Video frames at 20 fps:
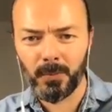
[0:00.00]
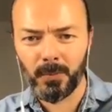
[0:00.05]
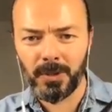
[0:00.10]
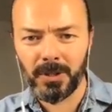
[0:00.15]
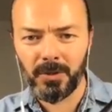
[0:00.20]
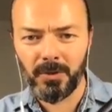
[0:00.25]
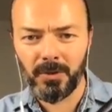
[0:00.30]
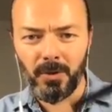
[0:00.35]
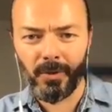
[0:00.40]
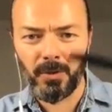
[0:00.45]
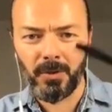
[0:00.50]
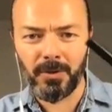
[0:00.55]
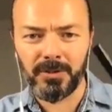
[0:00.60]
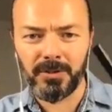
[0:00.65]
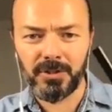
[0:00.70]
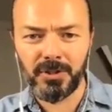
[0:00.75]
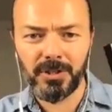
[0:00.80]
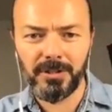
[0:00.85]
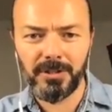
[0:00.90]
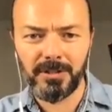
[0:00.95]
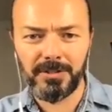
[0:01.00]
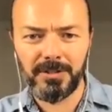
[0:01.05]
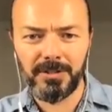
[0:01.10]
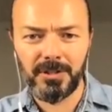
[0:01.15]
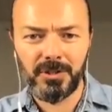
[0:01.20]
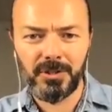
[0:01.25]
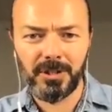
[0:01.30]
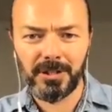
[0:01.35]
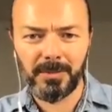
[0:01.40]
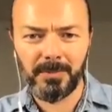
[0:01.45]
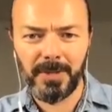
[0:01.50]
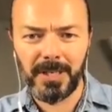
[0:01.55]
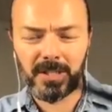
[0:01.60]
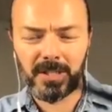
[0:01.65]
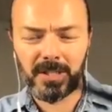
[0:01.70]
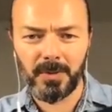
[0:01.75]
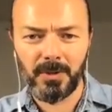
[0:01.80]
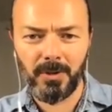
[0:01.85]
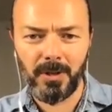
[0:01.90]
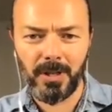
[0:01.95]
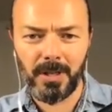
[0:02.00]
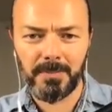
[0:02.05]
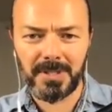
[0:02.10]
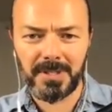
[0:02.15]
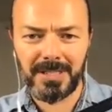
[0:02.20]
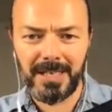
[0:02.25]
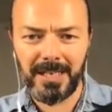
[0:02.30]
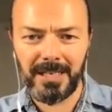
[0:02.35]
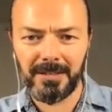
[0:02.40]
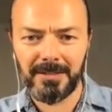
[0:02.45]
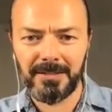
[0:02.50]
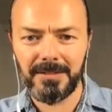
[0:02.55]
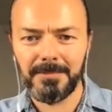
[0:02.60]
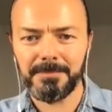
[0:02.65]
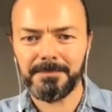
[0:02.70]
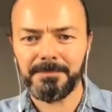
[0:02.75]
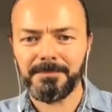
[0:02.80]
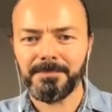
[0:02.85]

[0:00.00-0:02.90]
We call digital, digital pens. We call them stylus.